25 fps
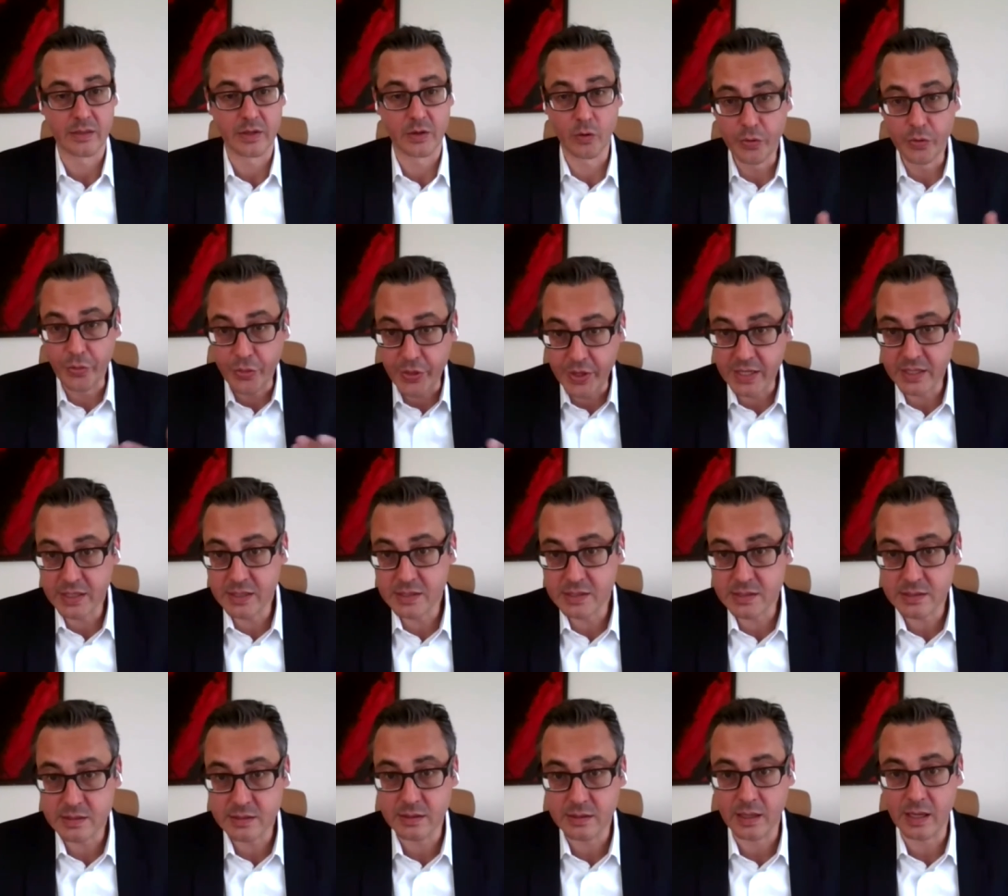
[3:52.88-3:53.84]
The good thing
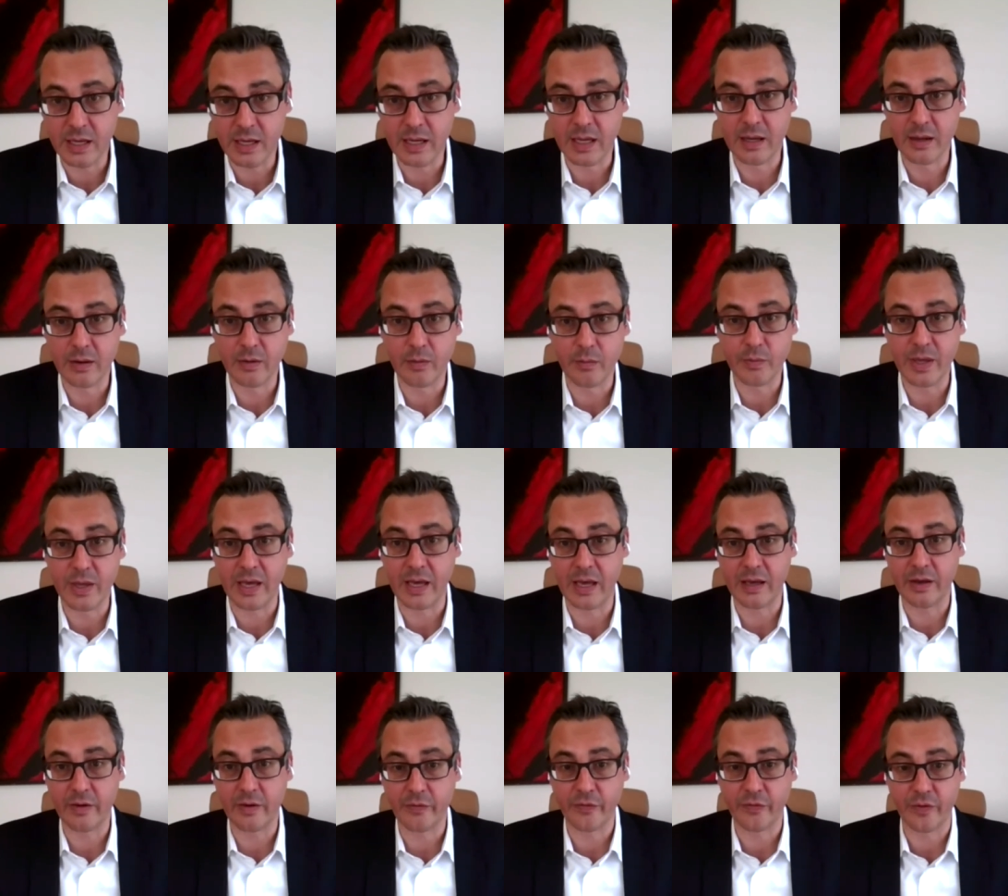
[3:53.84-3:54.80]
is uh, we
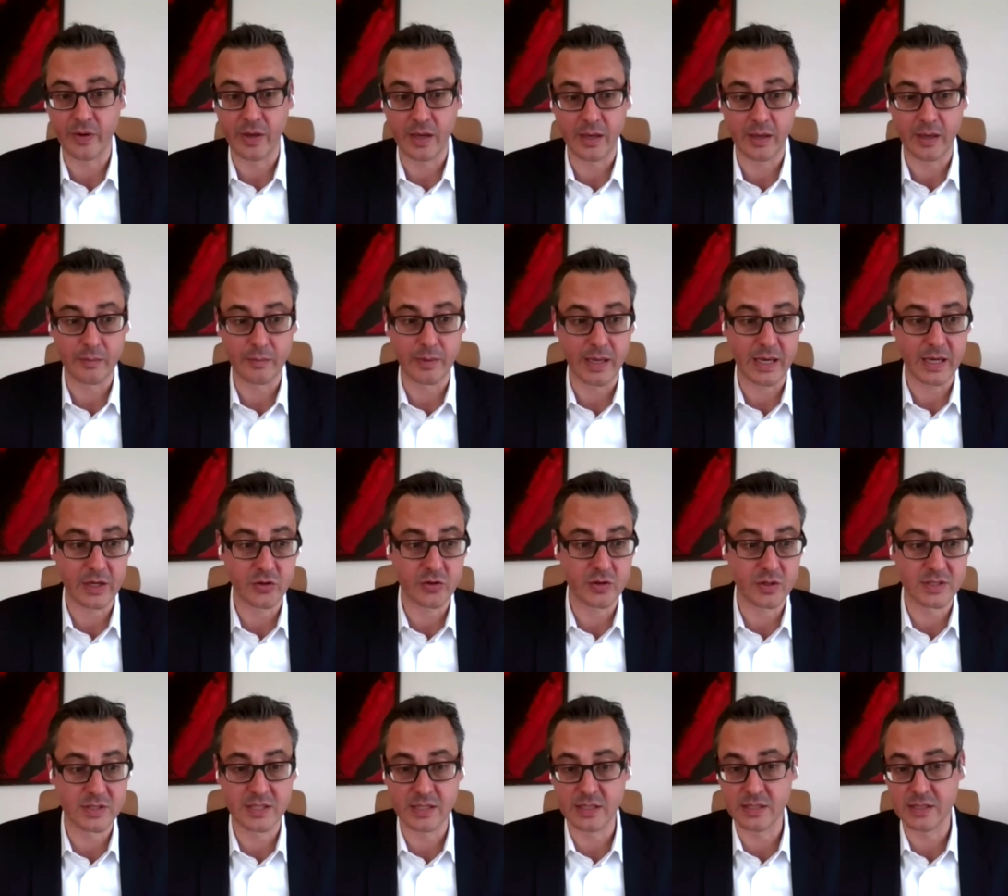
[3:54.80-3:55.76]
have um,
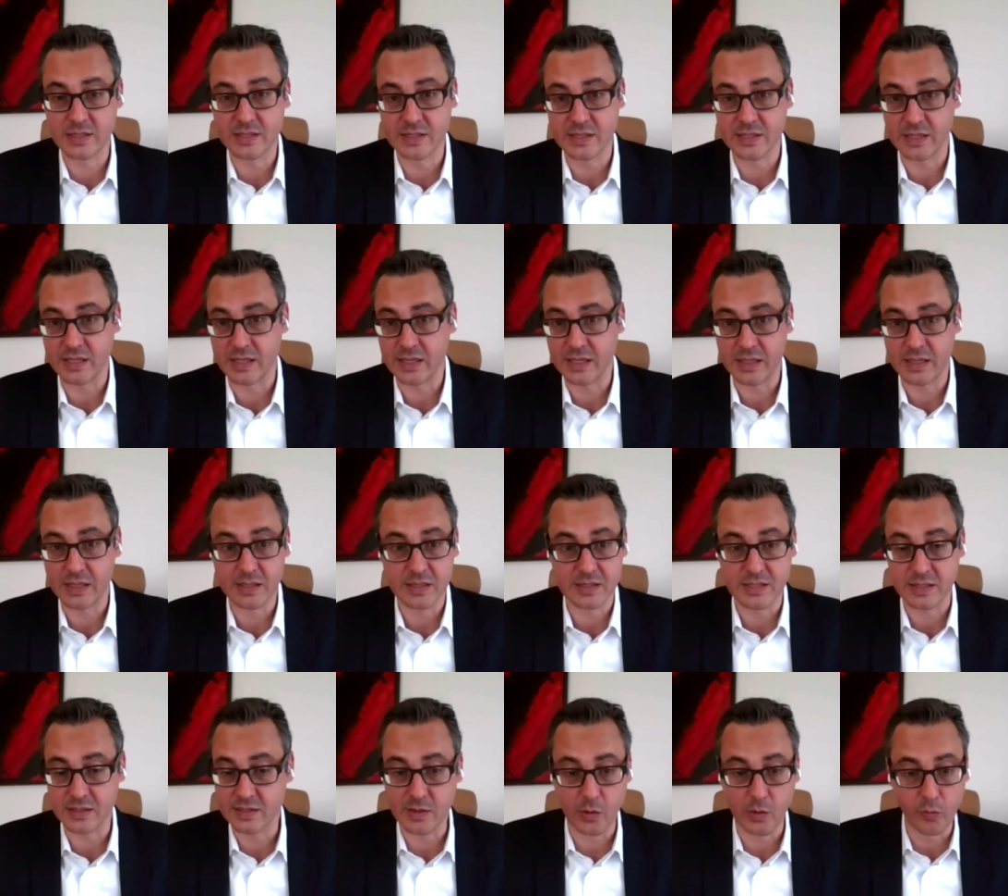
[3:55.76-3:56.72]
actually since uh,
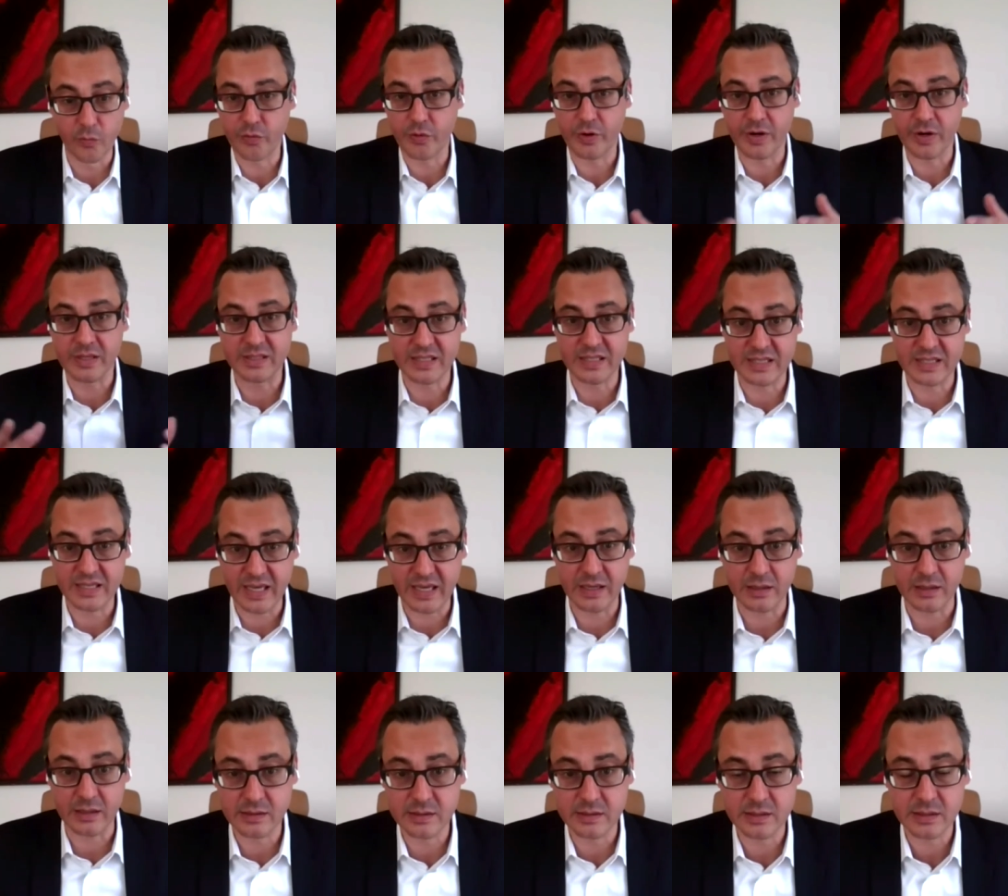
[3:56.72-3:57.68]
since over a
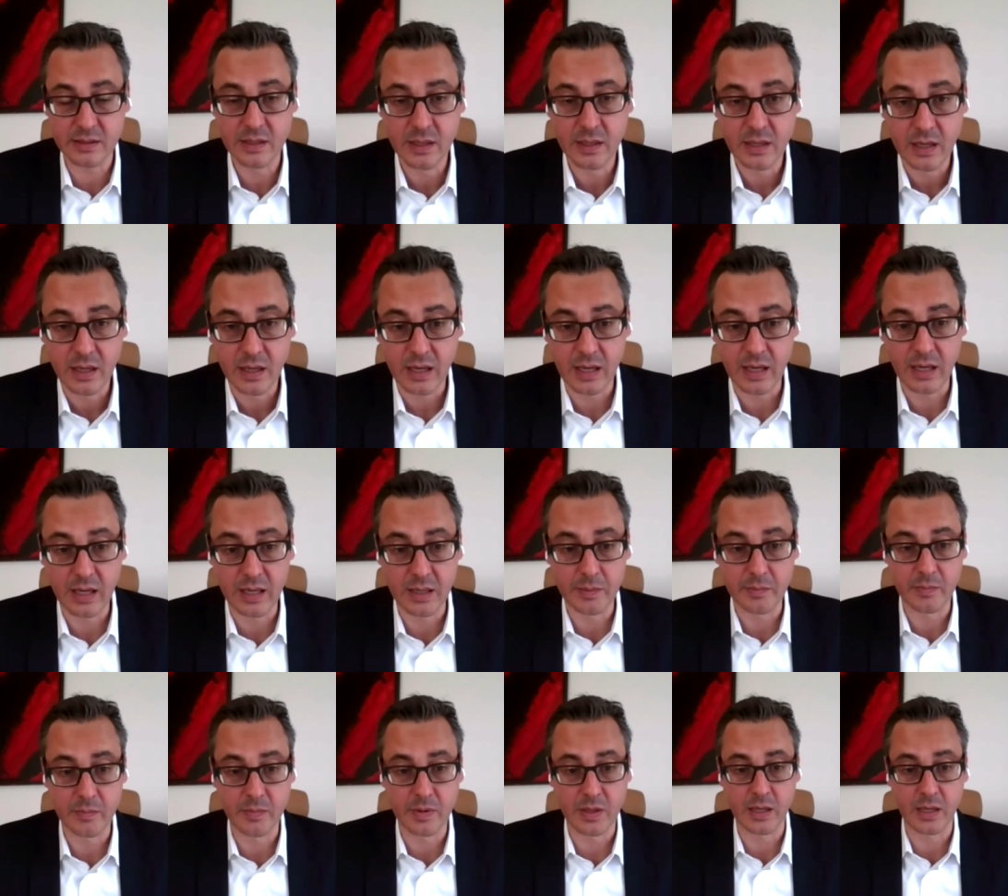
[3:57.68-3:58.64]
decade
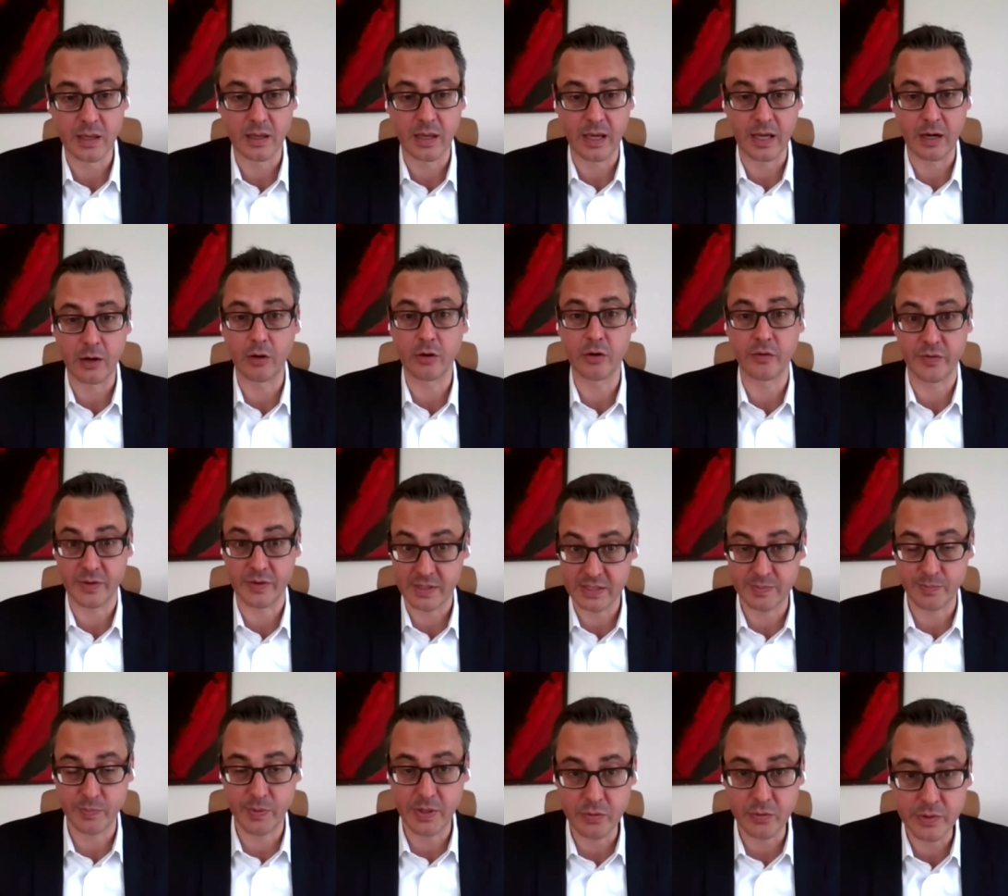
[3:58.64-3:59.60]
um, uh, a lot of
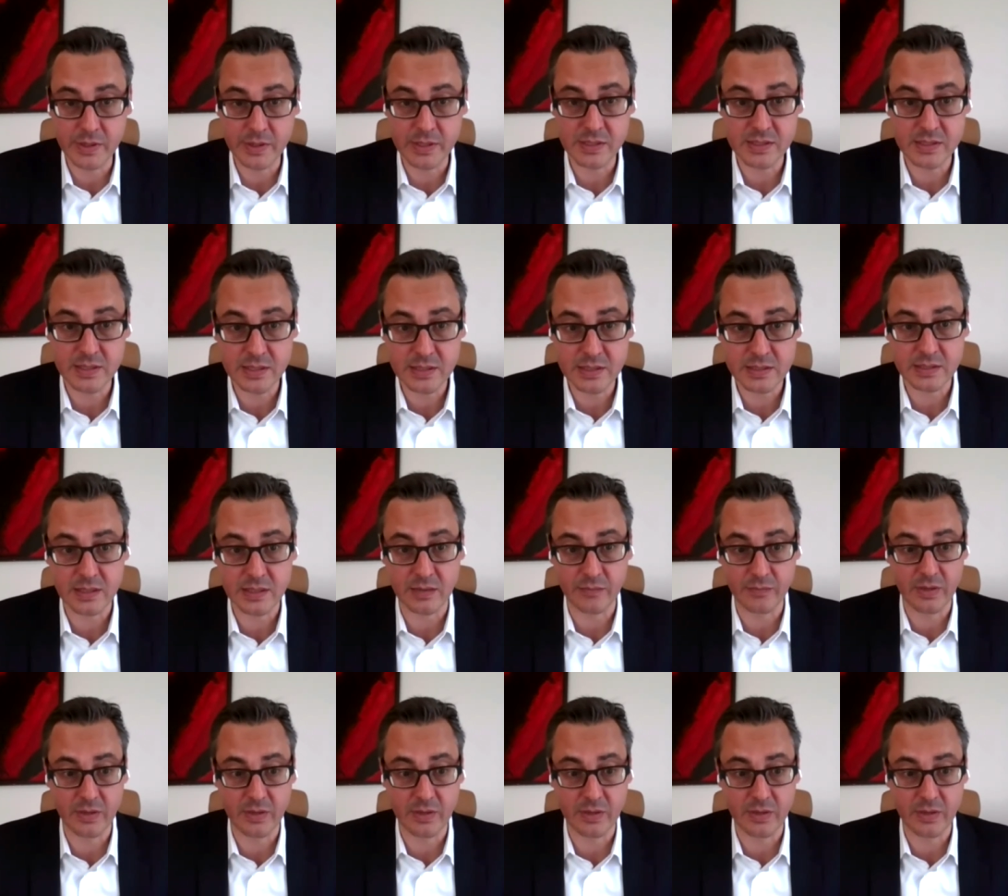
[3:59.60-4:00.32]
experiences.